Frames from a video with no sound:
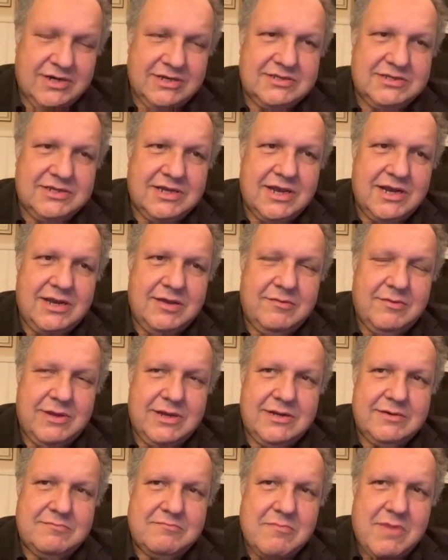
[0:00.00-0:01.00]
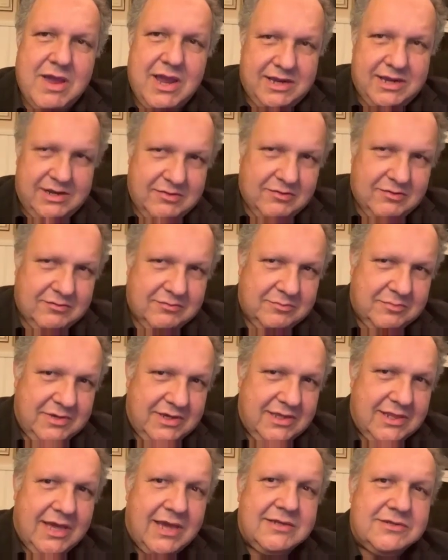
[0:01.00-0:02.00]
to tell you it may not be
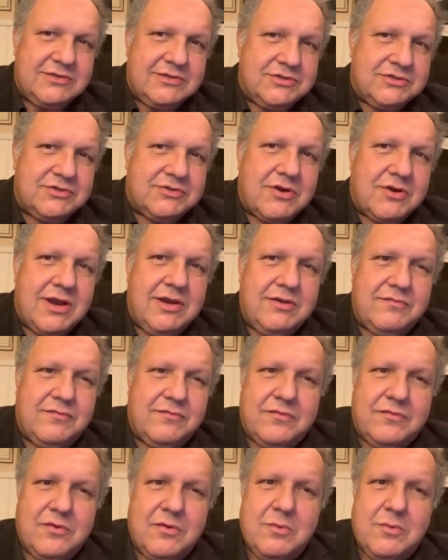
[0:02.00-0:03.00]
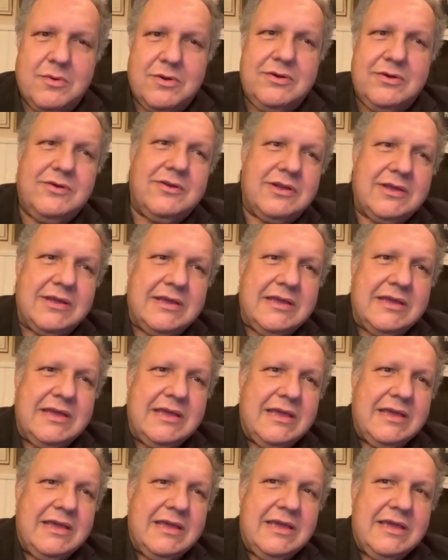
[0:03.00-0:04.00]
that straightforward.
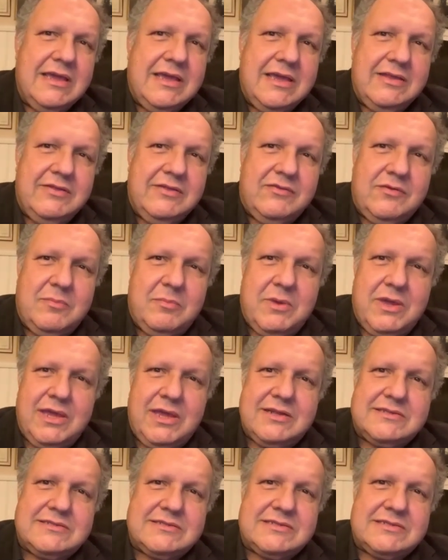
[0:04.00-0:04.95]
It's a bit